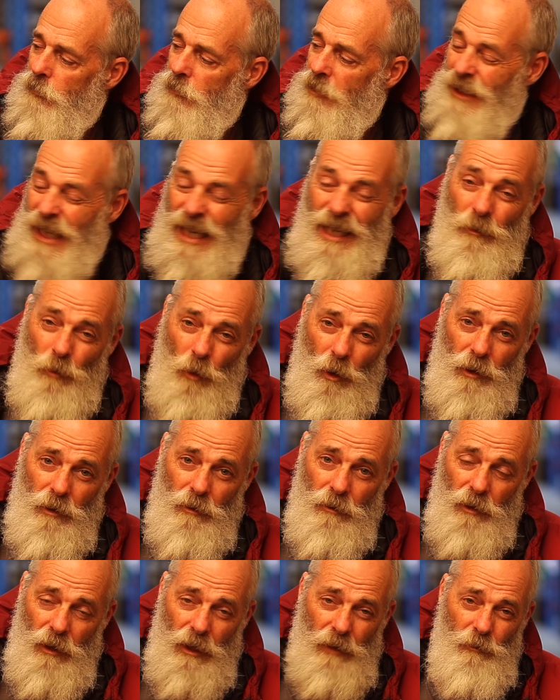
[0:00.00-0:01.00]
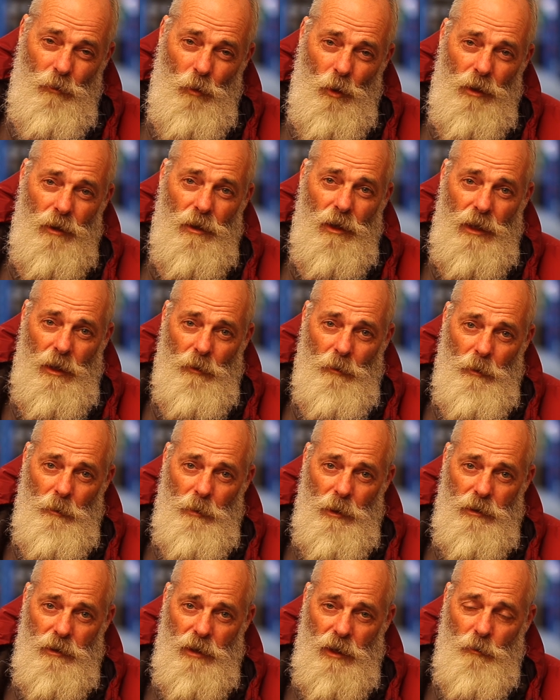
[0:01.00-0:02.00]
10 watt, 11 watt, I can't
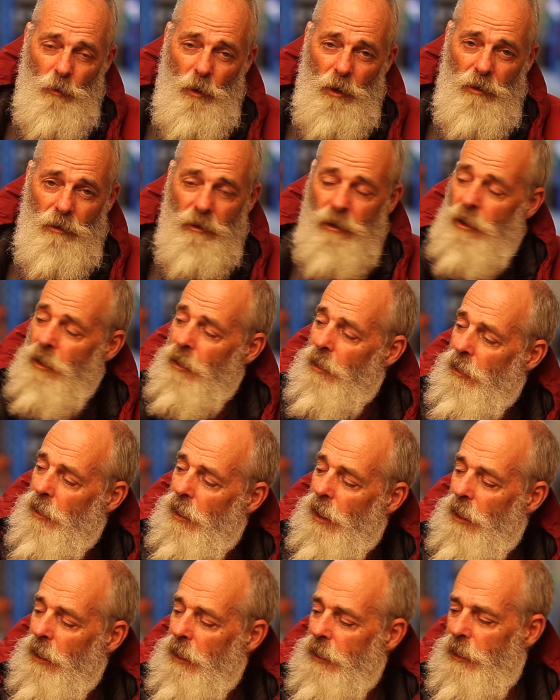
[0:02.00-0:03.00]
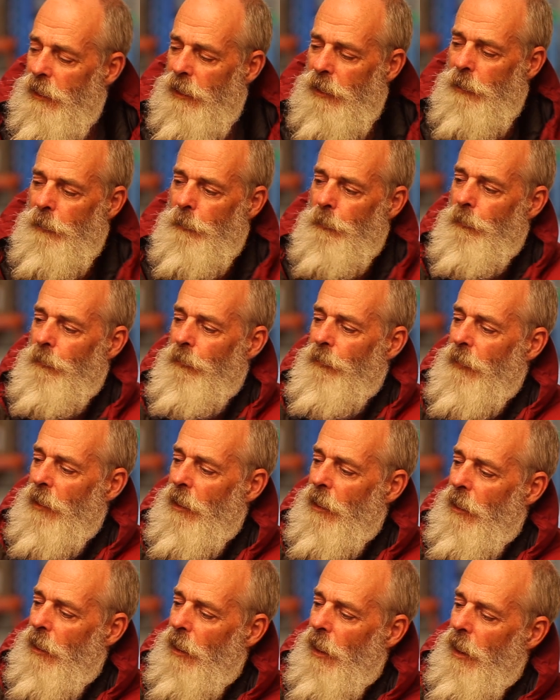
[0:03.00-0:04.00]
remember, 10 watt LED.
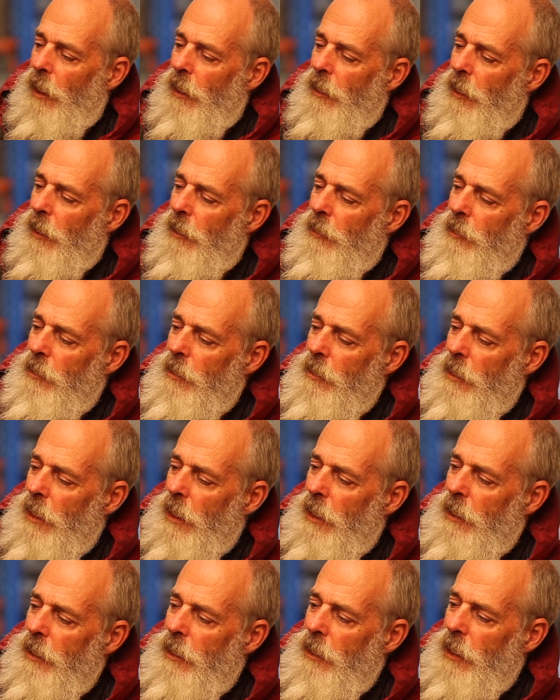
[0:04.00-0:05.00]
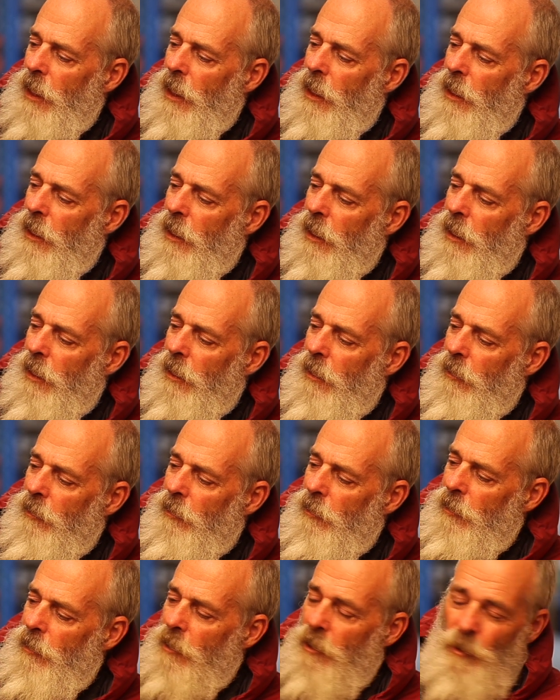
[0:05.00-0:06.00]
Now this is a
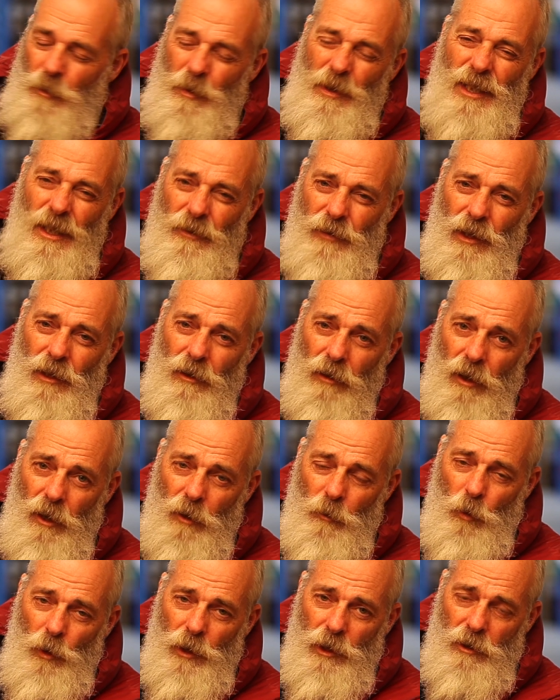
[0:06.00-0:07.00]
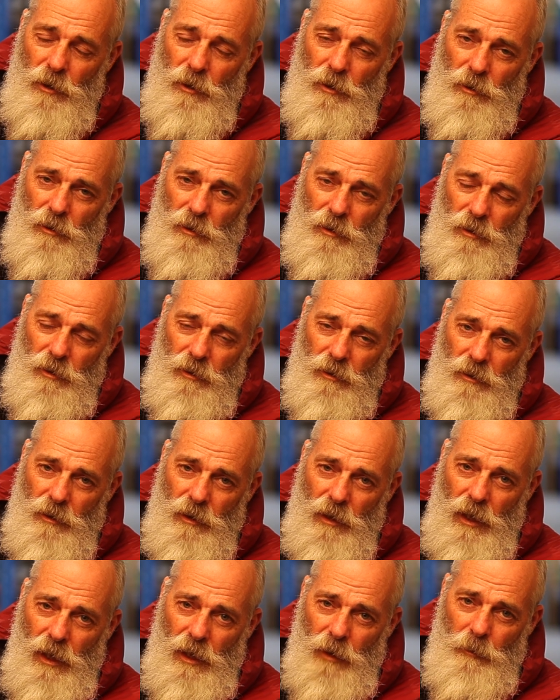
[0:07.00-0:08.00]
specific globe we use
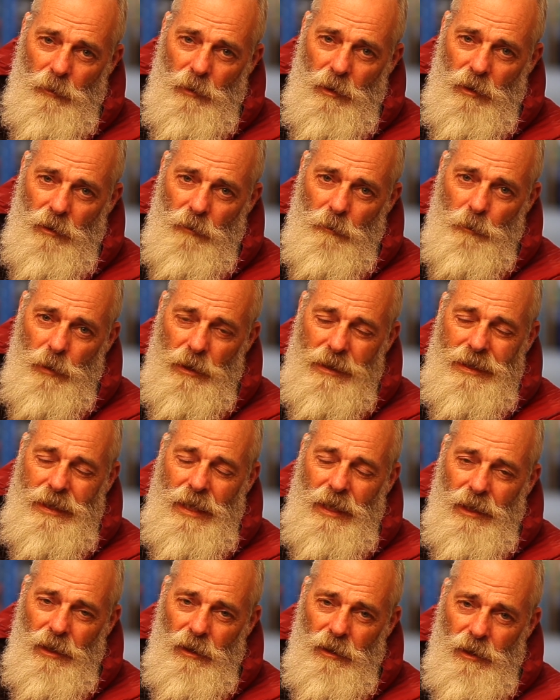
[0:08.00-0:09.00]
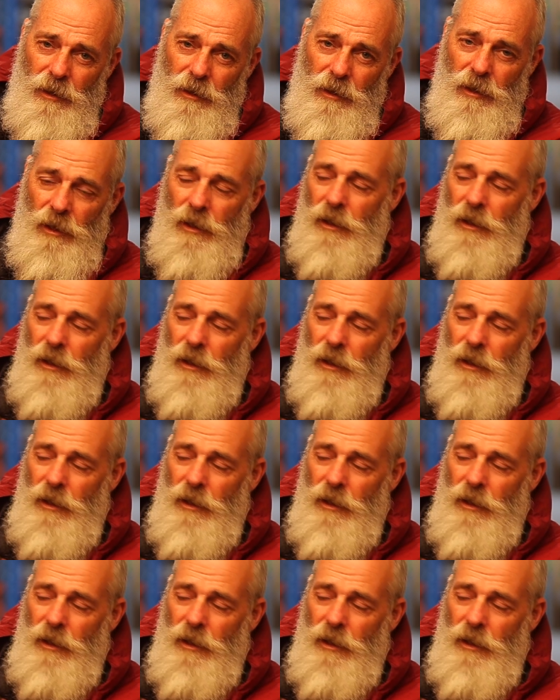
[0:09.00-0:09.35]
particularly